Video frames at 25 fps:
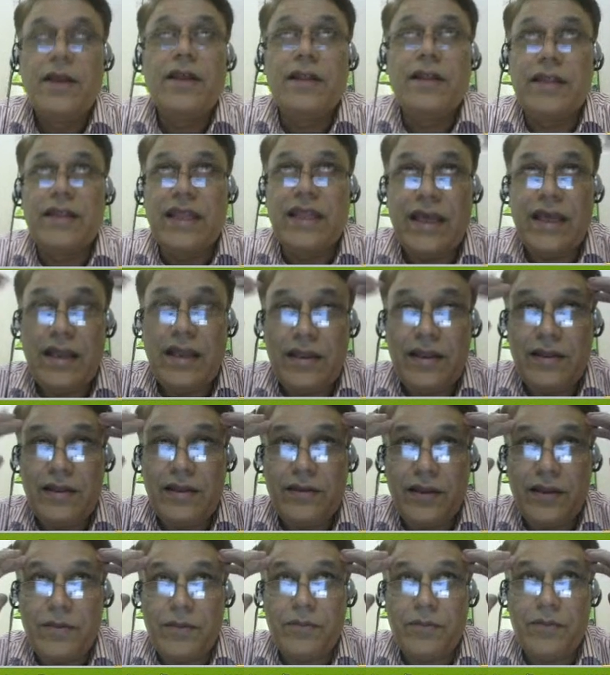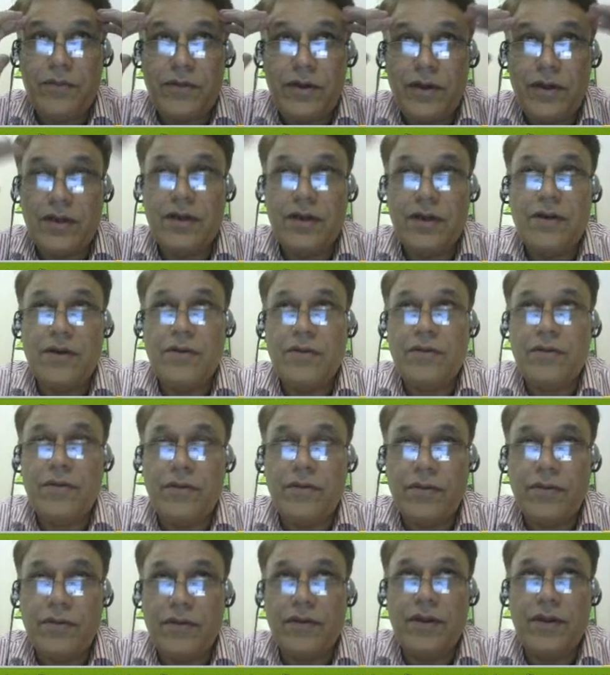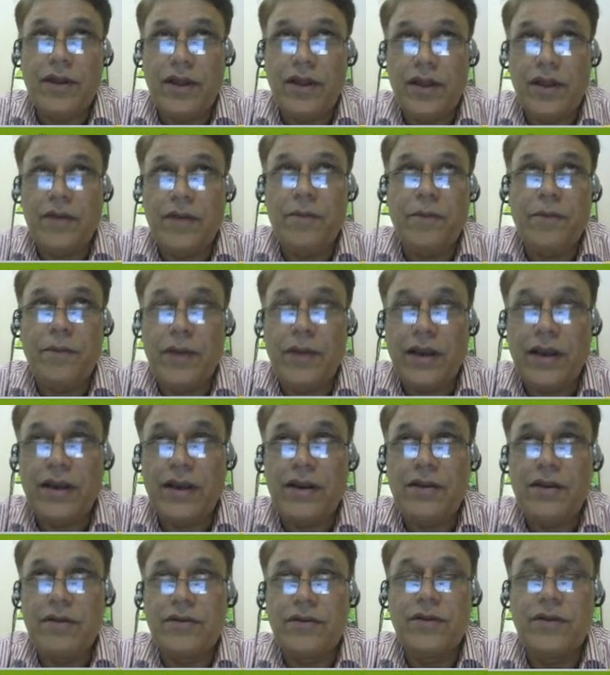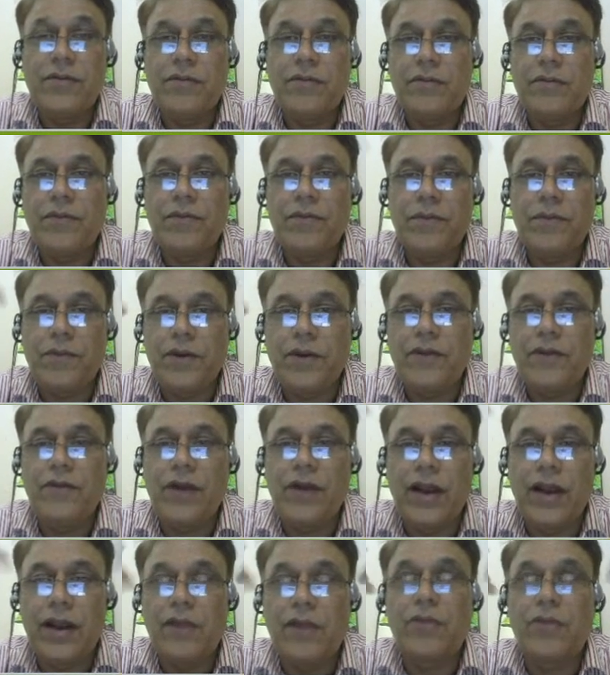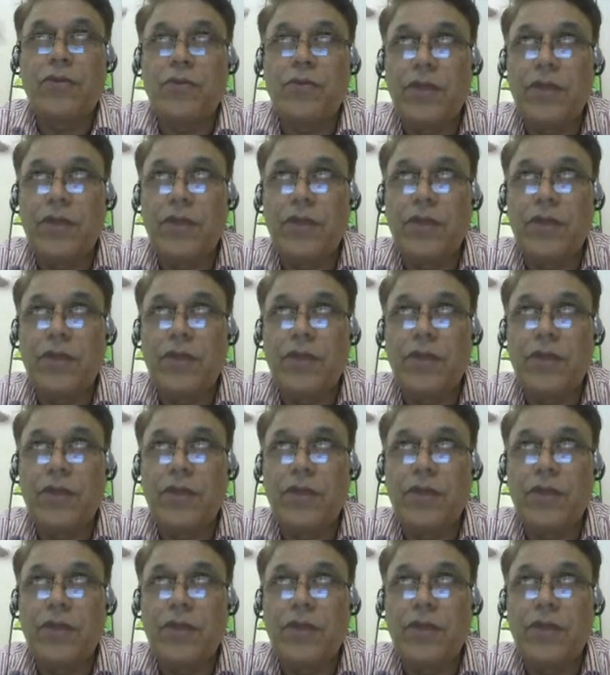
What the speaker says: there is some certain mechanism prevails